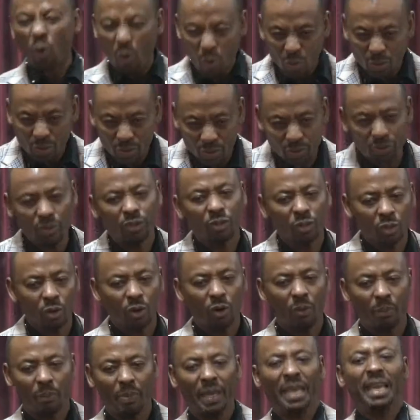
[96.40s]
cause you to
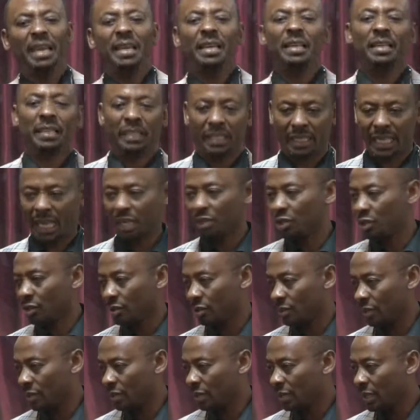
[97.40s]
obey his
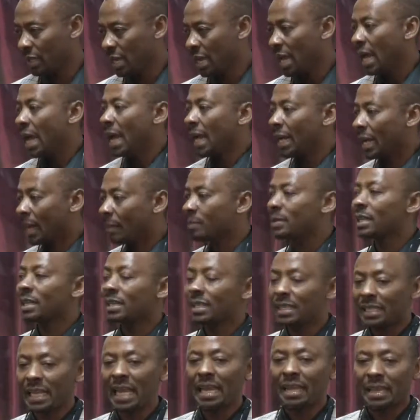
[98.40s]
statutes. And I'm
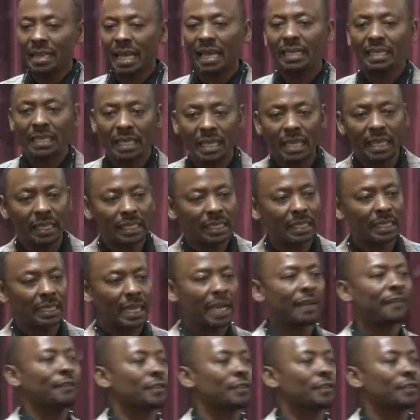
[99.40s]
just saying that here today